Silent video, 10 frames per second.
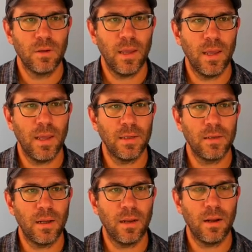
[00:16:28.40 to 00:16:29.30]

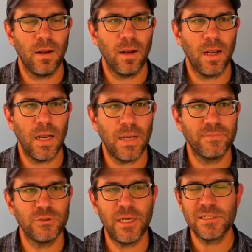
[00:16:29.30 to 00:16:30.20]
And
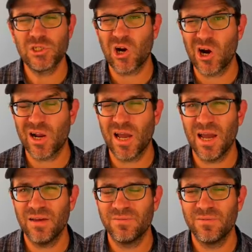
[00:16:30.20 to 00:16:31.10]
I've changed
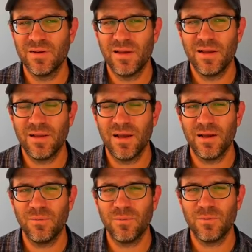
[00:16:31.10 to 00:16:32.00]
archive.
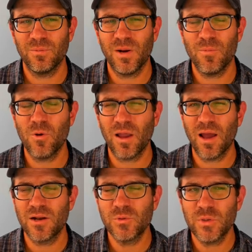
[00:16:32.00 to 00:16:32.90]
Uh, what I'm
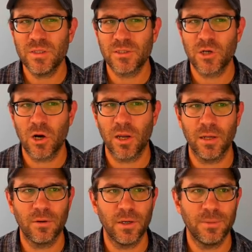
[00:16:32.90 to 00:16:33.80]
working on is really the
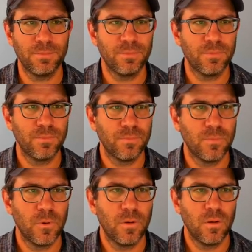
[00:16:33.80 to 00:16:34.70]
target, right?
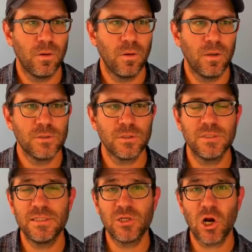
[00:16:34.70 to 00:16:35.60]
So I'll
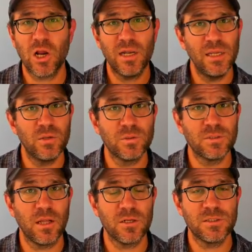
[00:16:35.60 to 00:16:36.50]
say target equals
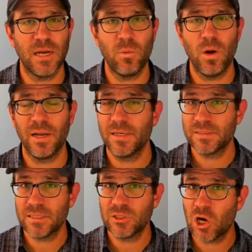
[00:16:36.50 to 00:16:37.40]
dollar sign one, and
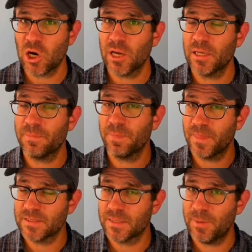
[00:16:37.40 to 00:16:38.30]
it's the target
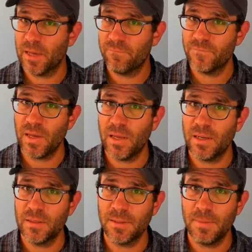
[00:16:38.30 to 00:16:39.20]
that's being fed
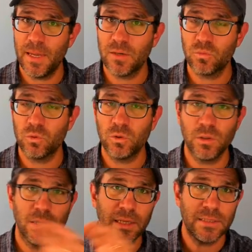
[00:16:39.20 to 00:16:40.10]
in the make
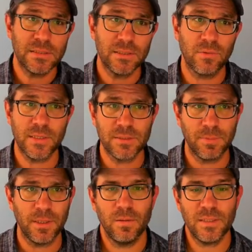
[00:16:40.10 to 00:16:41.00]
rule into the
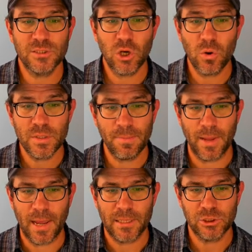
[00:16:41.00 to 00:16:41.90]
recipe. Let's go into
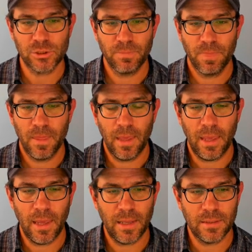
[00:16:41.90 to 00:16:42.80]
bash
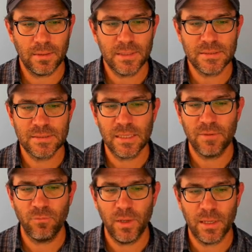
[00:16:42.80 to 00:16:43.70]
and let's see
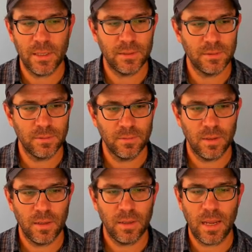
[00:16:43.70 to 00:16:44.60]
if we can,
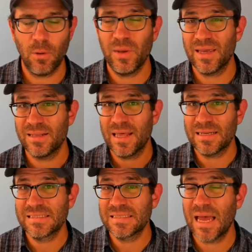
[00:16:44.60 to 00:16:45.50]
how we can then
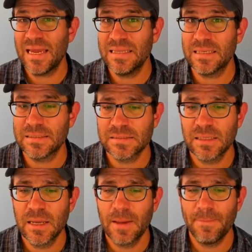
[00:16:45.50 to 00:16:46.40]
assign this
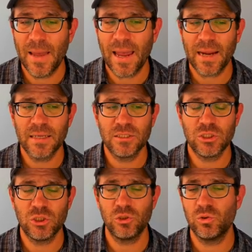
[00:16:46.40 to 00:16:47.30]
back
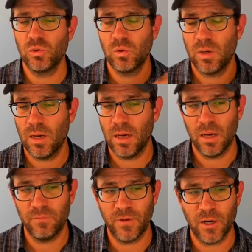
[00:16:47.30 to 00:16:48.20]
to
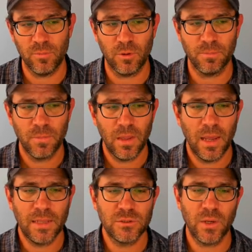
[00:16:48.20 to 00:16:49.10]
uh, a variable.
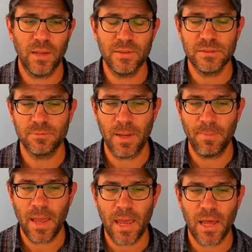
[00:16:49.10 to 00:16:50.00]
And so again, this is my
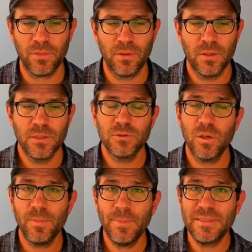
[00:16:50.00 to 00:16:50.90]
path. So
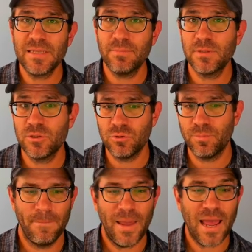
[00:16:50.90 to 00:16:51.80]
I might be tempted to
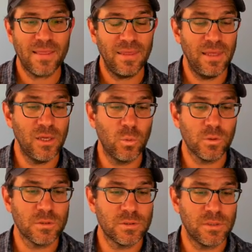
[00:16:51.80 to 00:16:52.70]
path
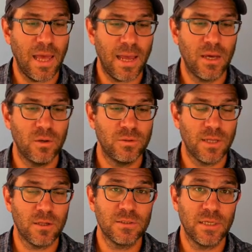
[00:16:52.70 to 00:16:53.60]
equals echo
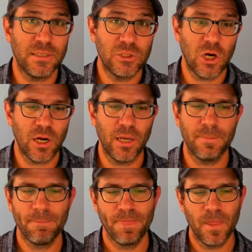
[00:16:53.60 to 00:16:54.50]
dollar sign target.
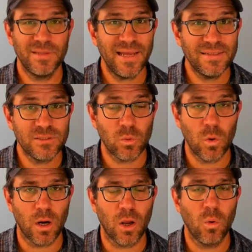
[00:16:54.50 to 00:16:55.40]
But that doesn't work.